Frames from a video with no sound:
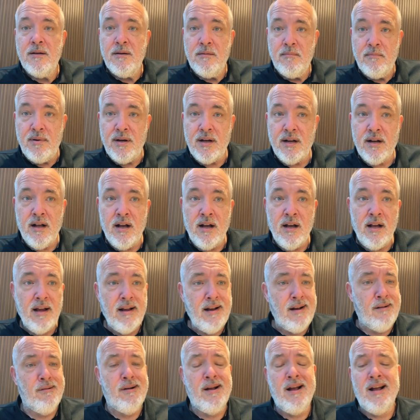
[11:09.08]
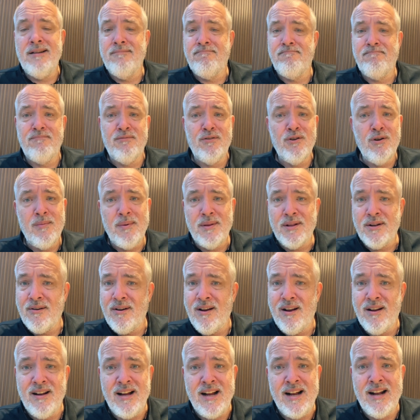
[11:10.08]
But anyway, I threw him on the
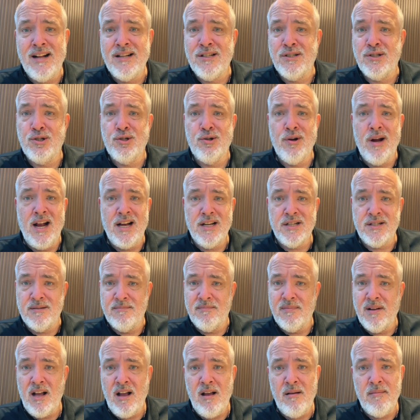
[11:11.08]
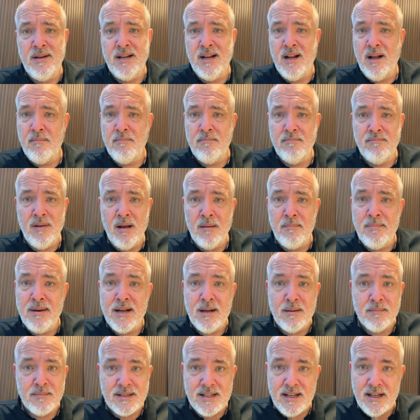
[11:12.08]
ground and I just trashed him. I mean, I
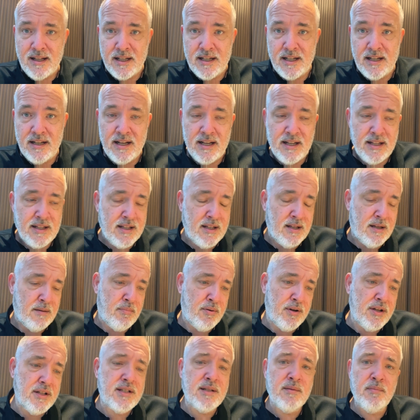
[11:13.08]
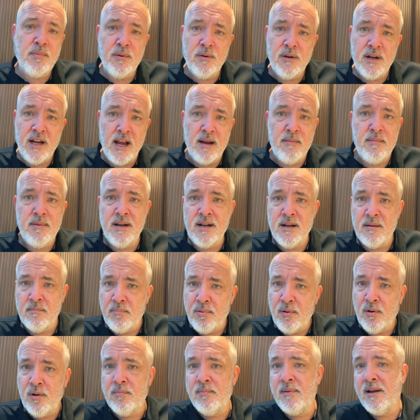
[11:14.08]
beat him silly. And the principal came in and
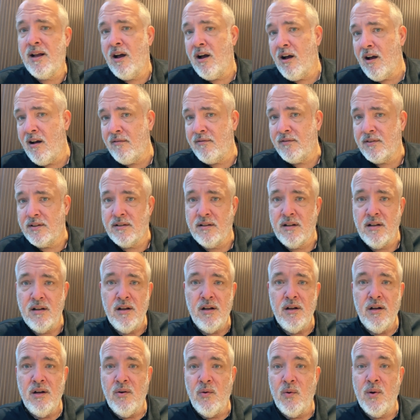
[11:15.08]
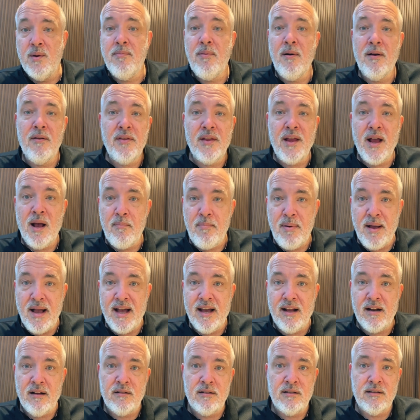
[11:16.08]
pulled me off, and we both got
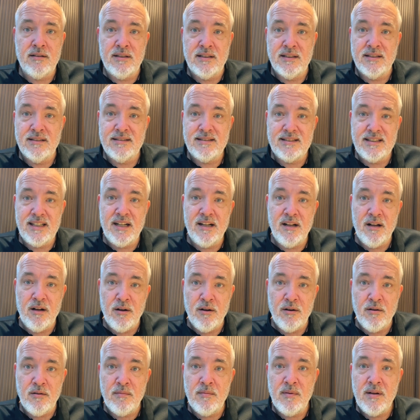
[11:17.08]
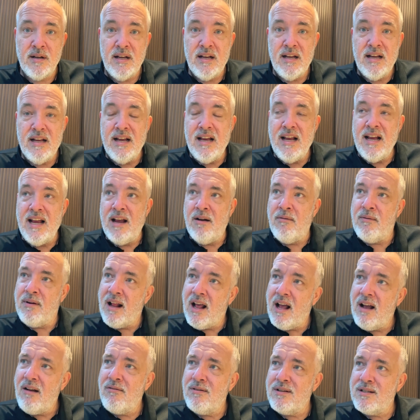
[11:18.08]
paddled and sent home. And when
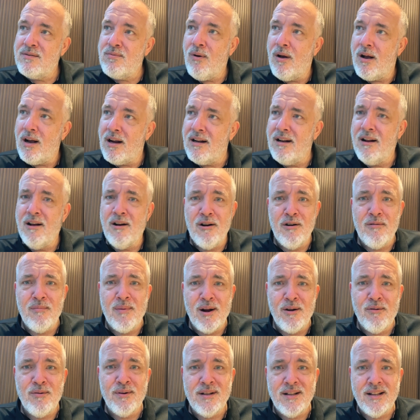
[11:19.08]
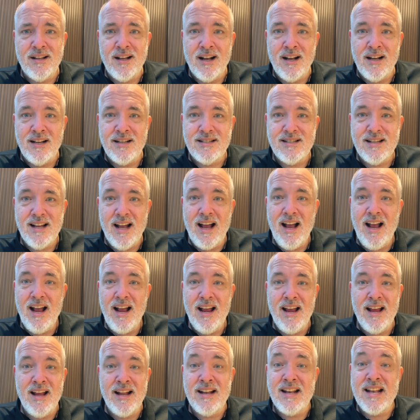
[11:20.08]
I was walking home, I realized I
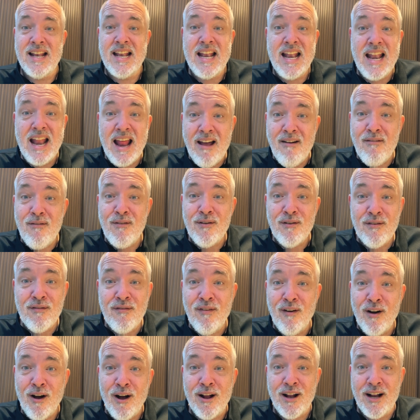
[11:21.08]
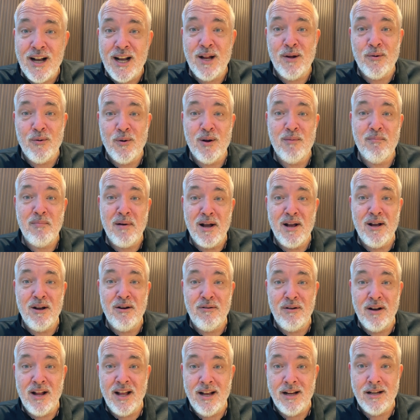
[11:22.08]
had never fought anyone my
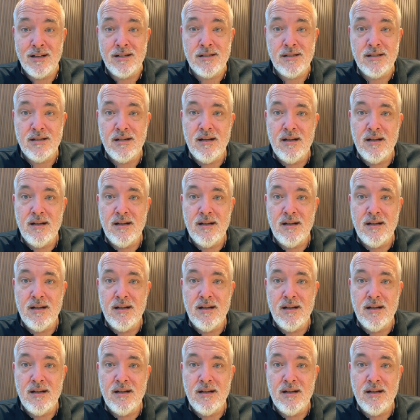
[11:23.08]
own age.